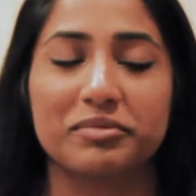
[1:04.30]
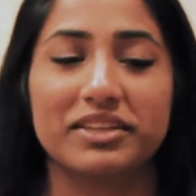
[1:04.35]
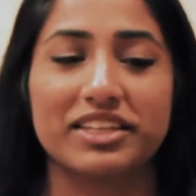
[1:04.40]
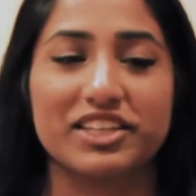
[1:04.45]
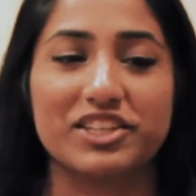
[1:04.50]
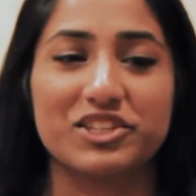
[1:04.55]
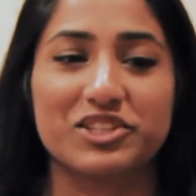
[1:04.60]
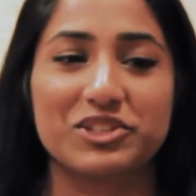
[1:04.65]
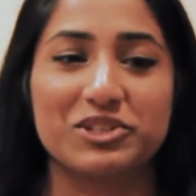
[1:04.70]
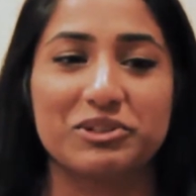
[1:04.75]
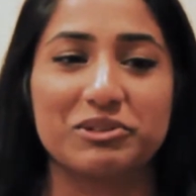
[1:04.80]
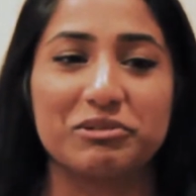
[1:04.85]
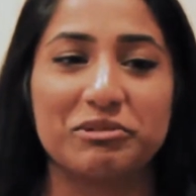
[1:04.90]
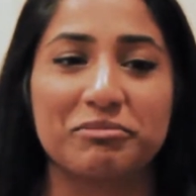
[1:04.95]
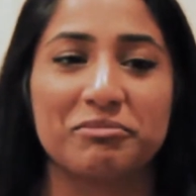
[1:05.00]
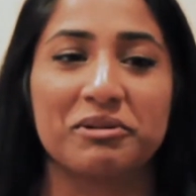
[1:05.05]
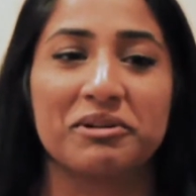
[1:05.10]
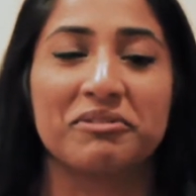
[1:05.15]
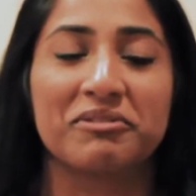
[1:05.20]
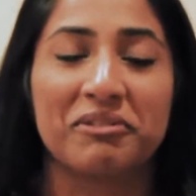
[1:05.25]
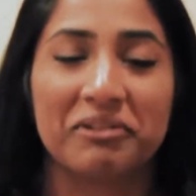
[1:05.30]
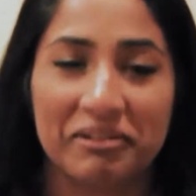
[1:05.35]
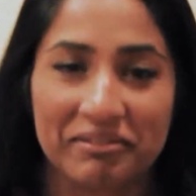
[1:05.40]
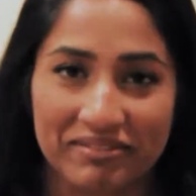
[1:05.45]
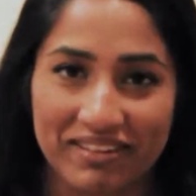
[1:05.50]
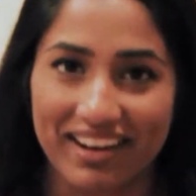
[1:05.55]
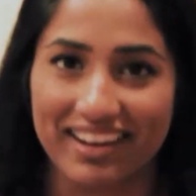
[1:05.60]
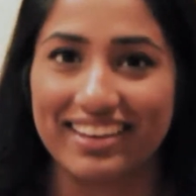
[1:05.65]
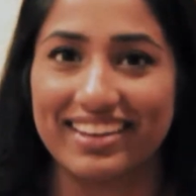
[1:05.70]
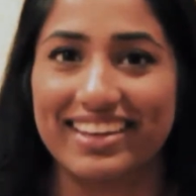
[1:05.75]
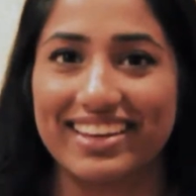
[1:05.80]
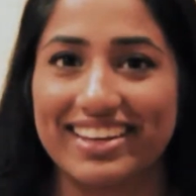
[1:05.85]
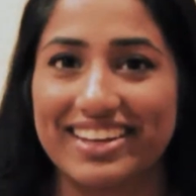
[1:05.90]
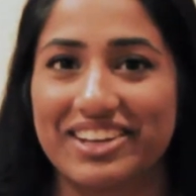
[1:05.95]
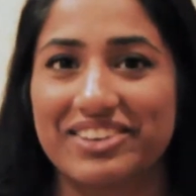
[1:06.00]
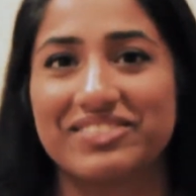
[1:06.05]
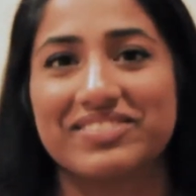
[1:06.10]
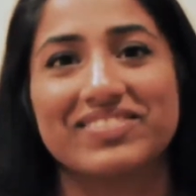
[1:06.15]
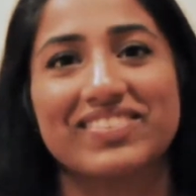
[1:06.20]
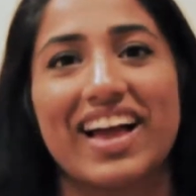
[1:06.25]
me to perform
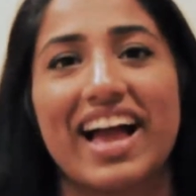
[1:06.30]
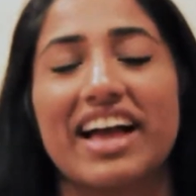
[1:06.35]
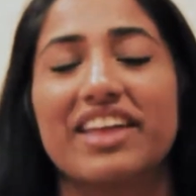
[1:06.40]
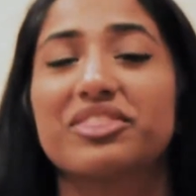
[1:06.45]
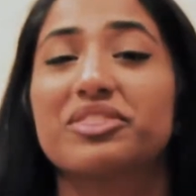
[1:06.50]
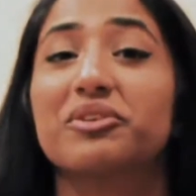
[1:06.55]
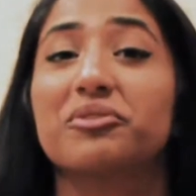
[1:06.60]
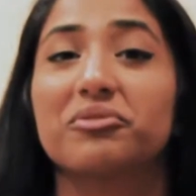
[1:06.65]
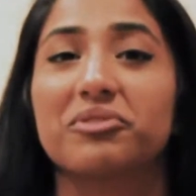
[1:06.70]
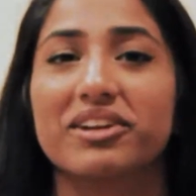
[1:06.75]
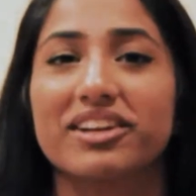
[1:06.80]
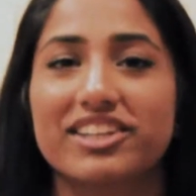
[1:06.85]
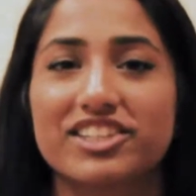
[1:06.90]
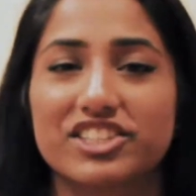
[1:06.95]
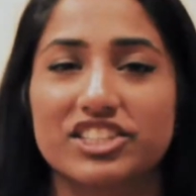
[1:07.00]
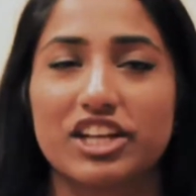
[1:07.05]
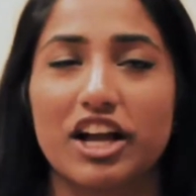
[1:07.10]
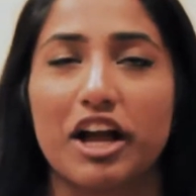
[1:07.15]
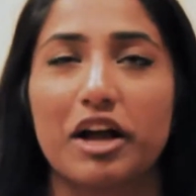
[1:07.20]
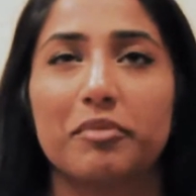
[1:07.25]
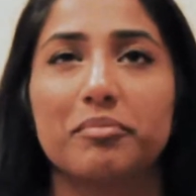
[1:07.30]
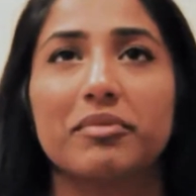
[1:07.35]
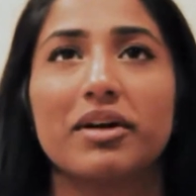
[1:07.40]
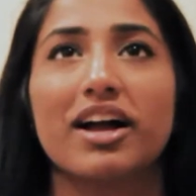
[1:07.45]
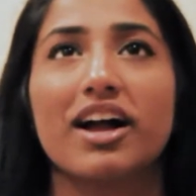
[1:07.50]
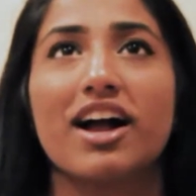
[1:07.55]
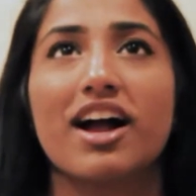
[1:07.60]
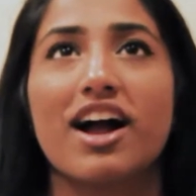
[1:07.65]
Angikam at the workshop,